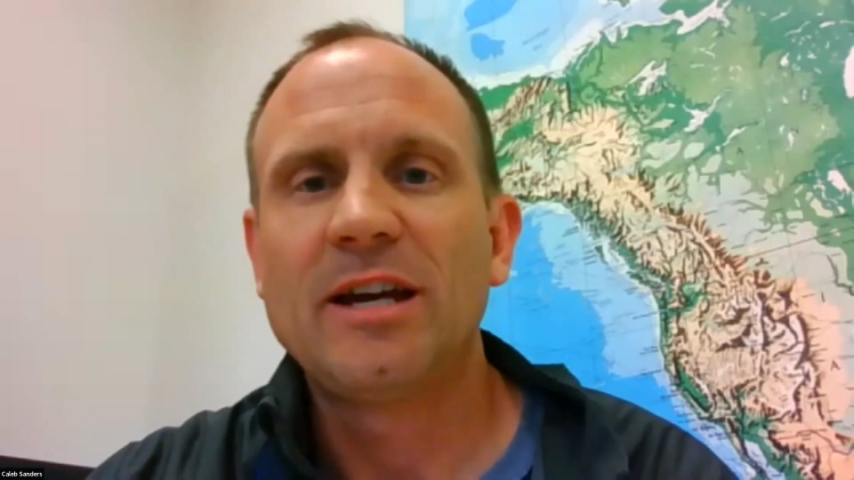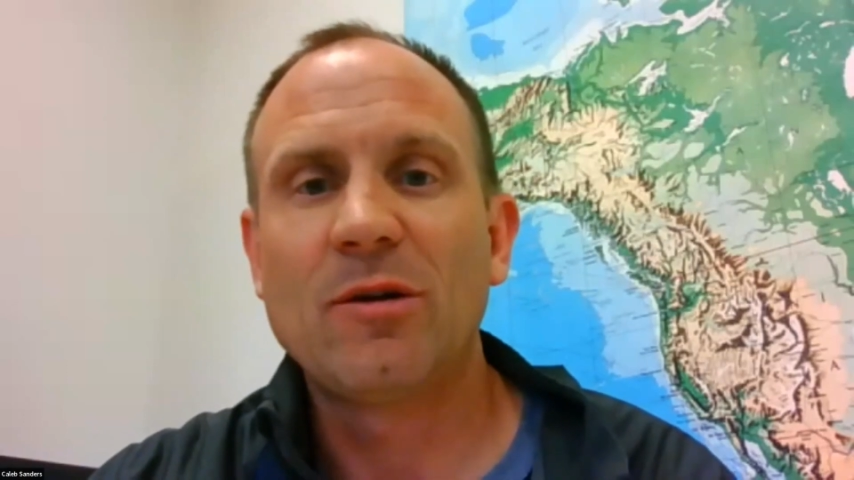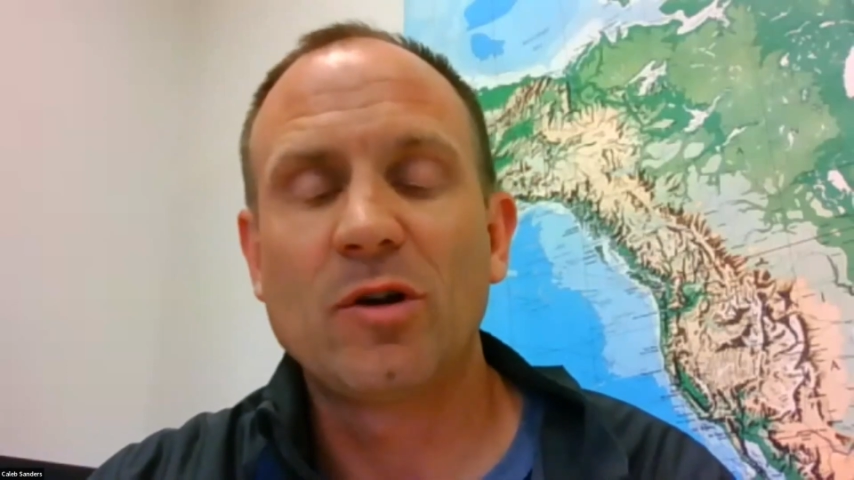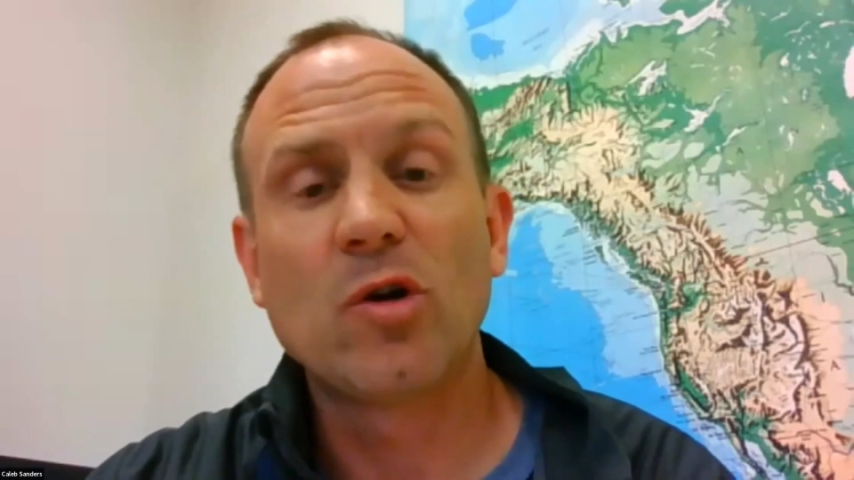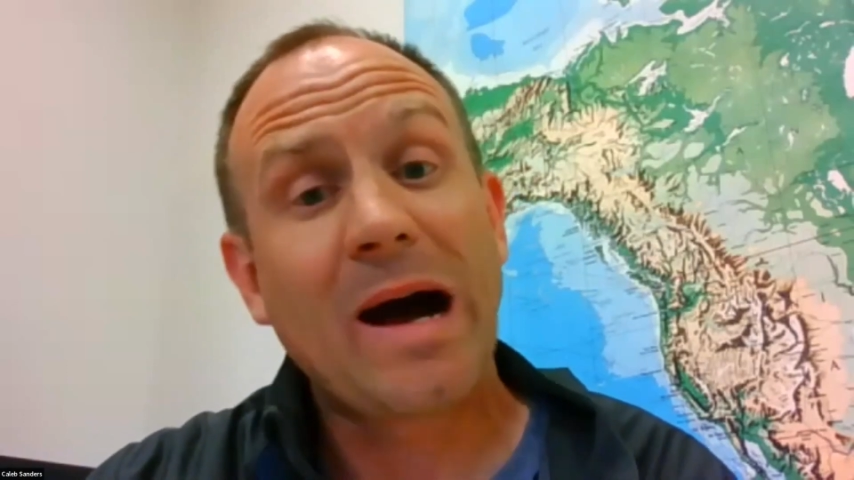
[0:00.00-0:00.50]

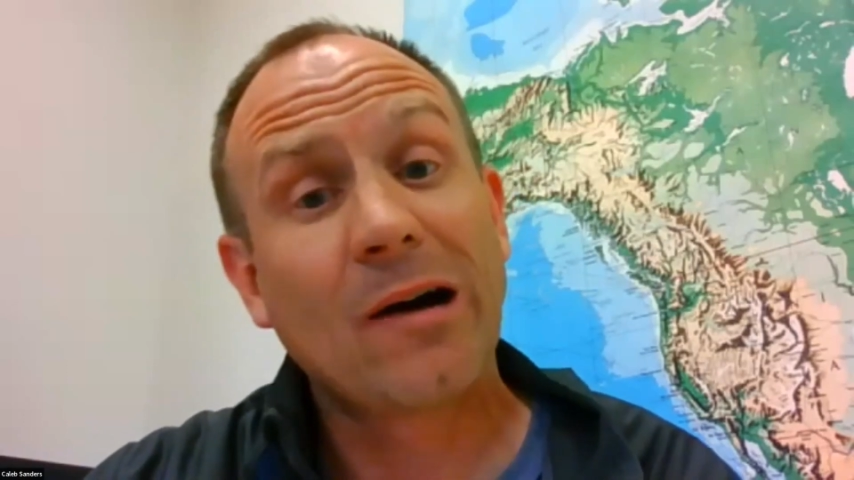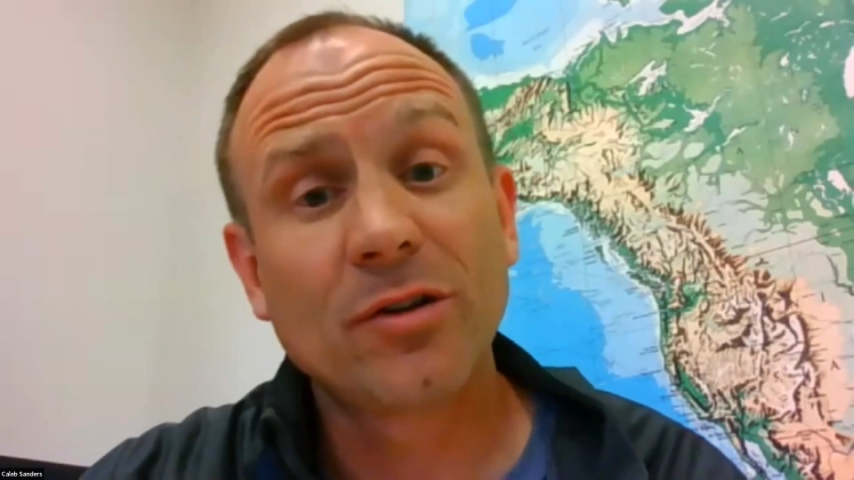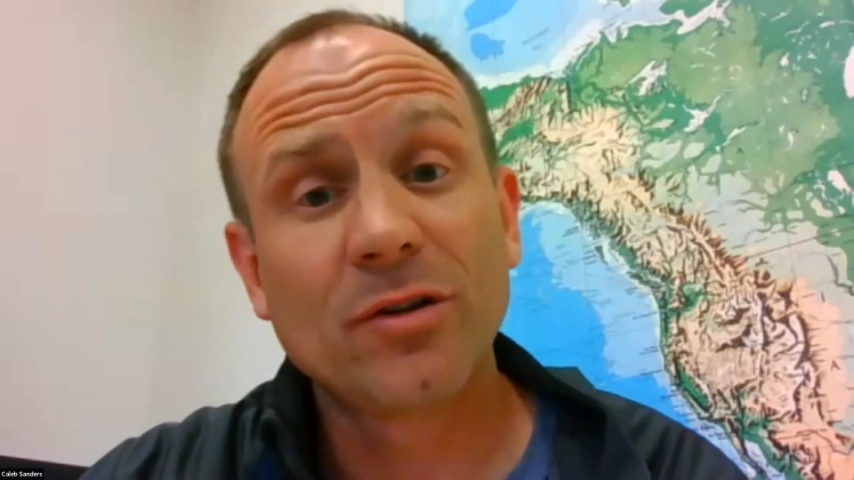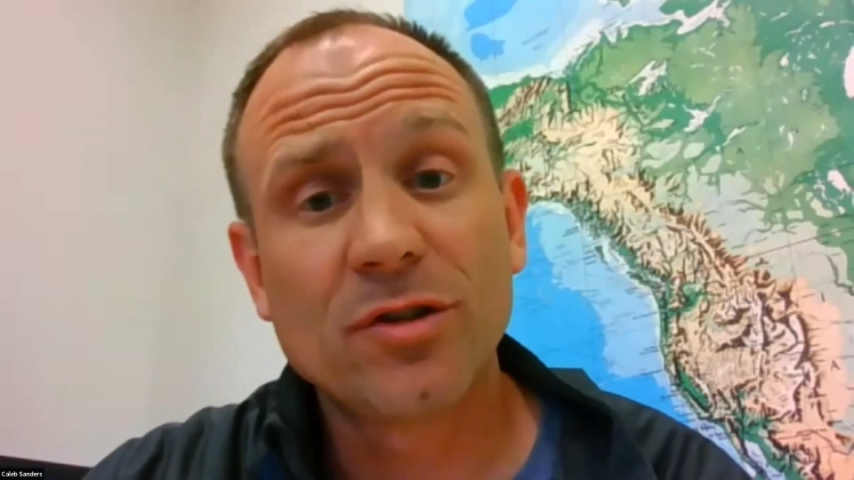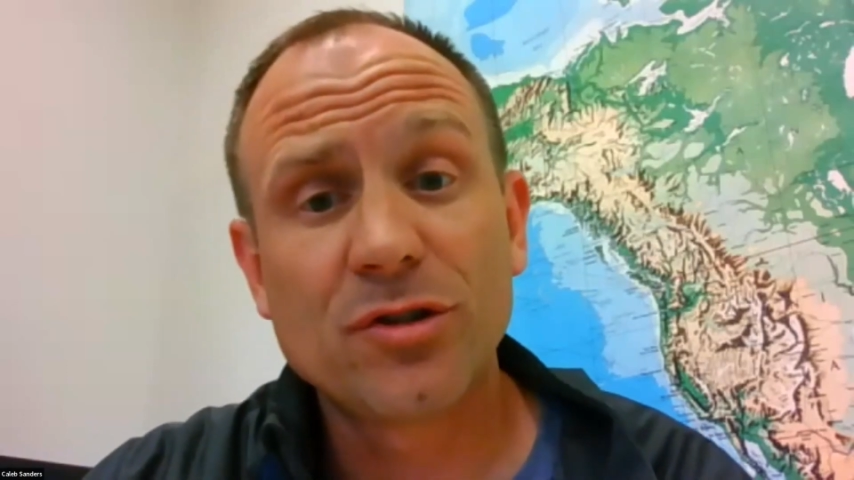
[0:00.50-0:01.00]
It would go
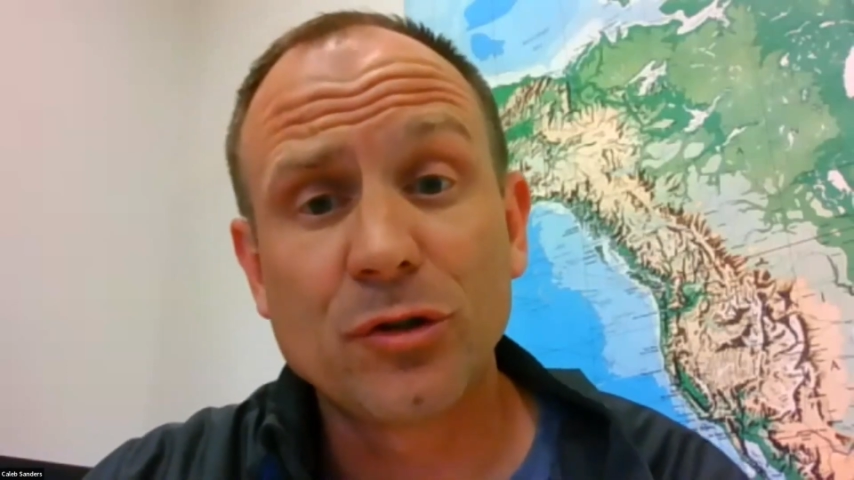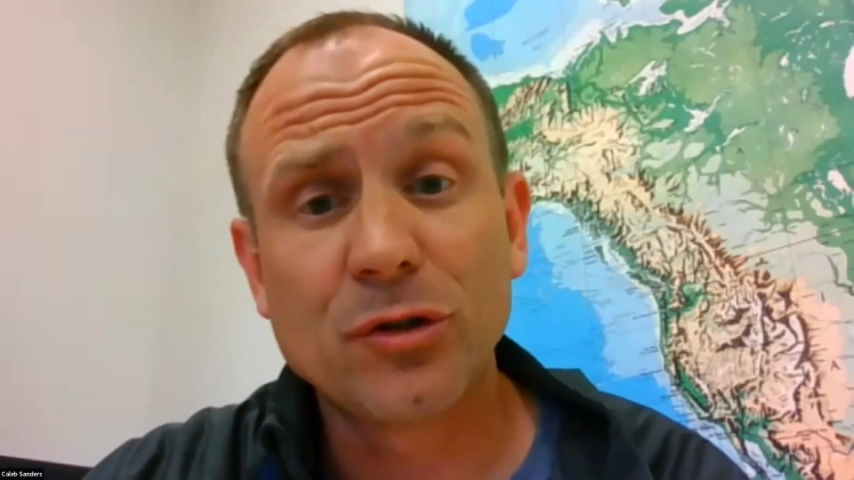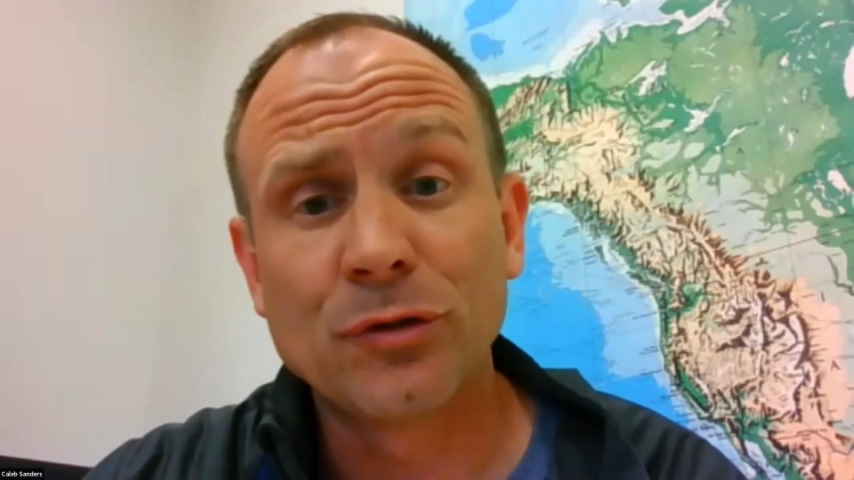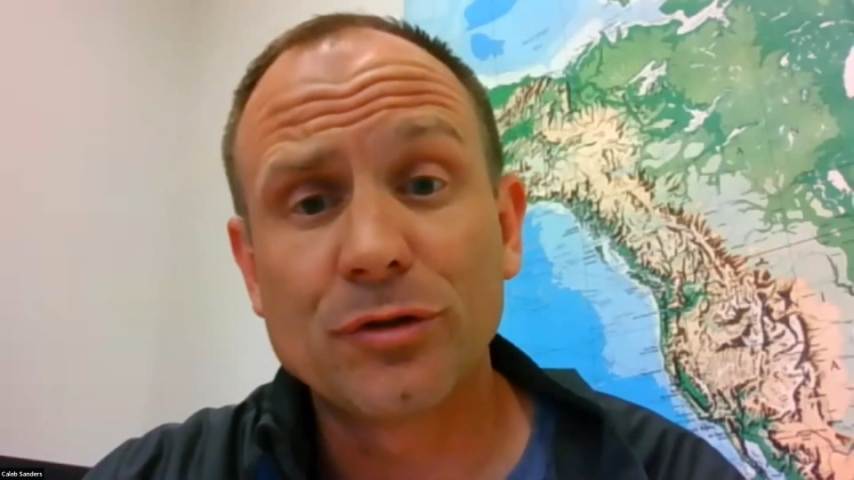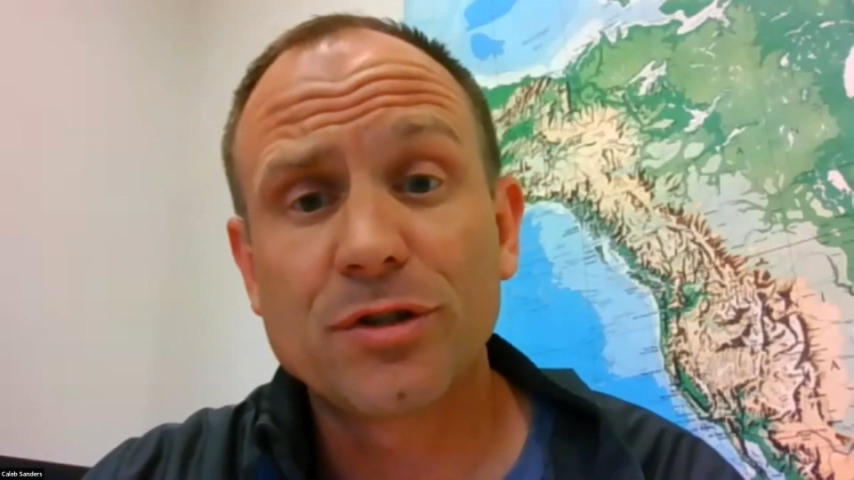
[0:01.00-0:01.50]
out to the
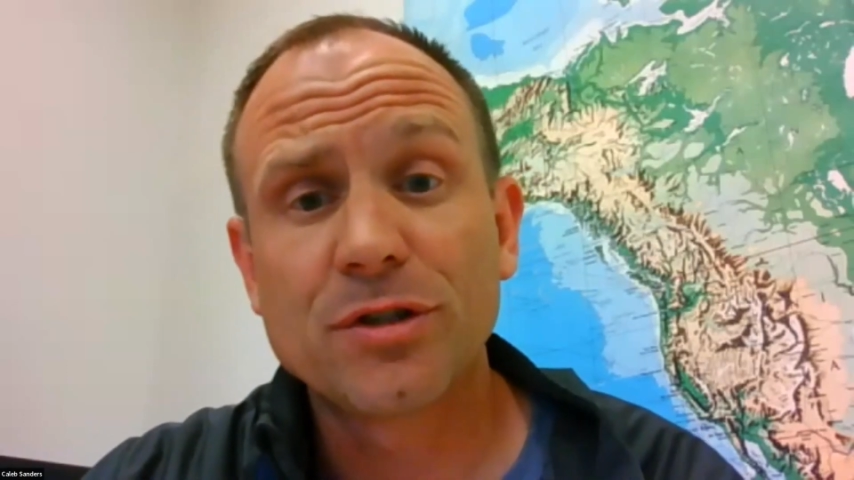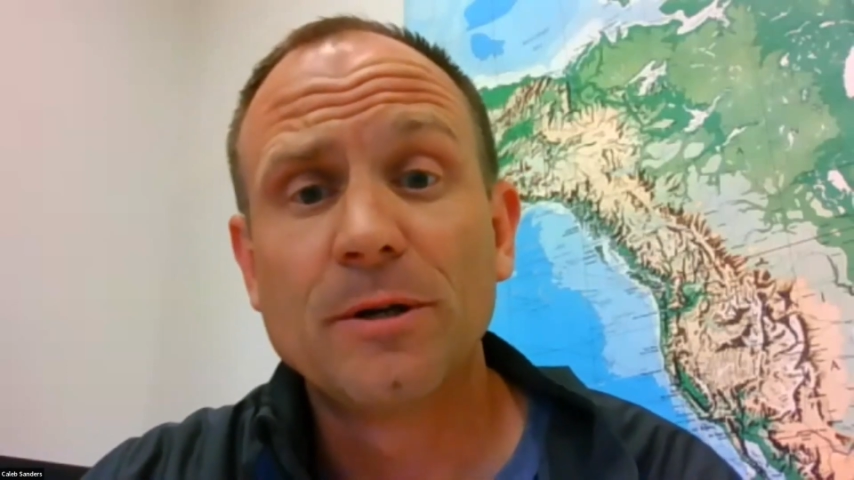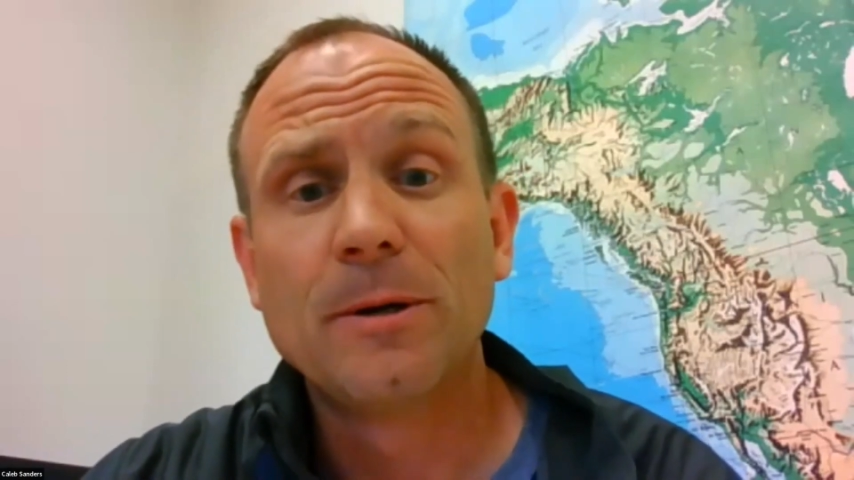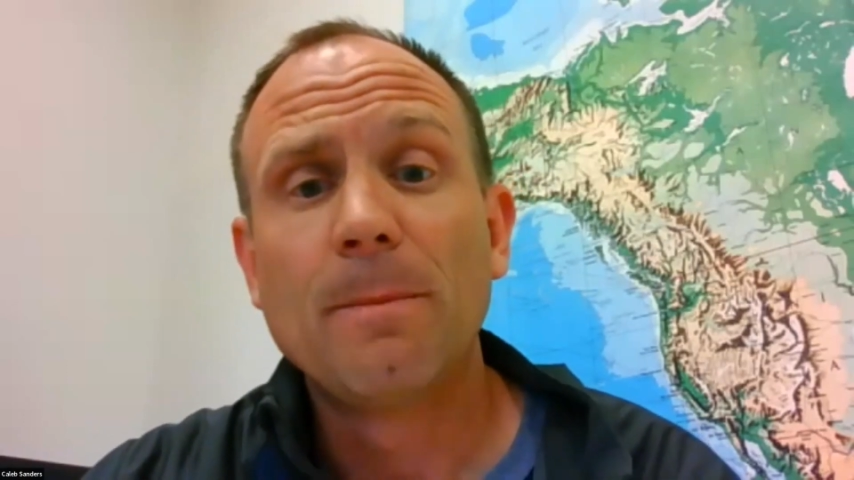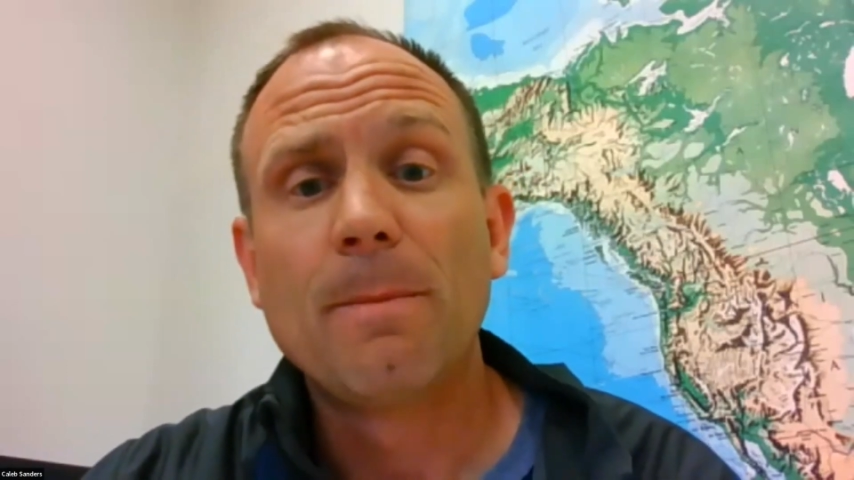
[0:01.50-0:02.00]
students,